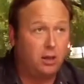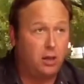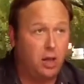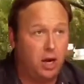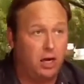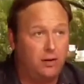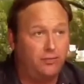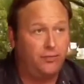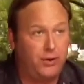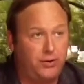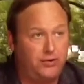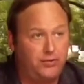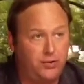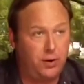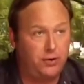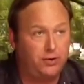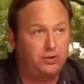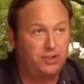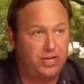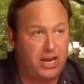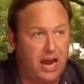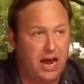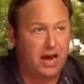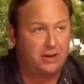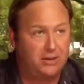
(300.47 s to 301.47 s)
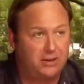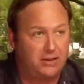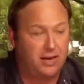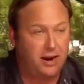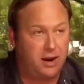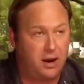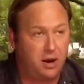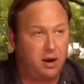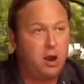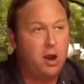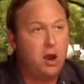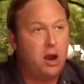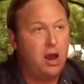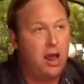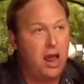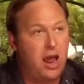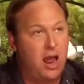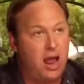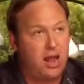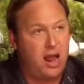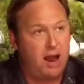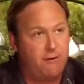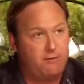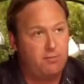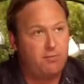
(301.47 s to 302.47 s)
Look, the truth's out there,
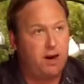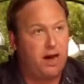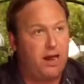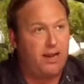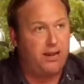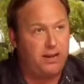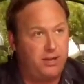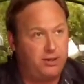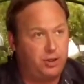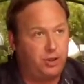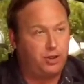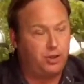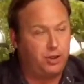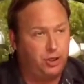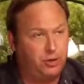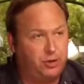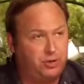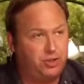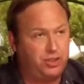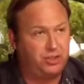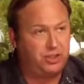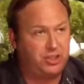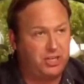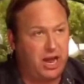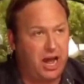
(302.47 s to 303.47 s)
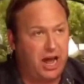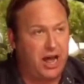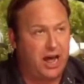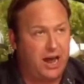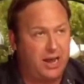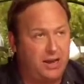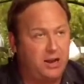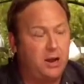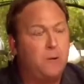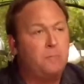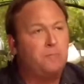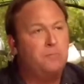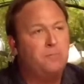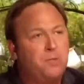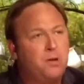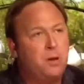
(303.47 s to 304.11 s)
and everybody needs to choose a side.